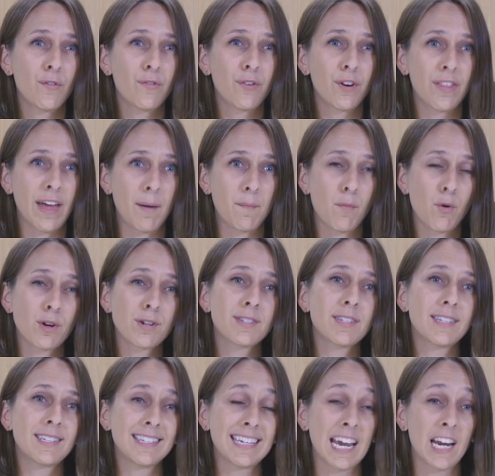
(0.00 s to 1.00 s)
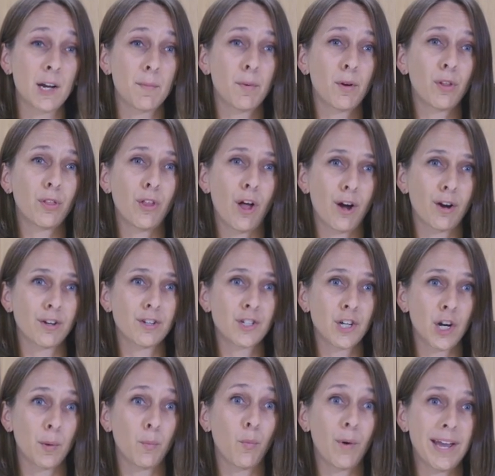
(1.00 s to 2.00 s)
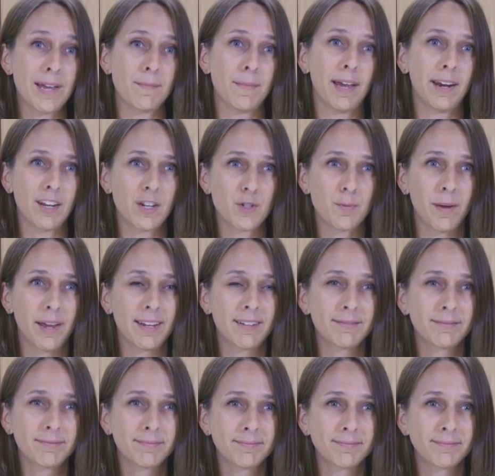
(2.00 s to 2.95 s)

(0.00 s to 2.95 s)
for that more sustainable long-term weight management.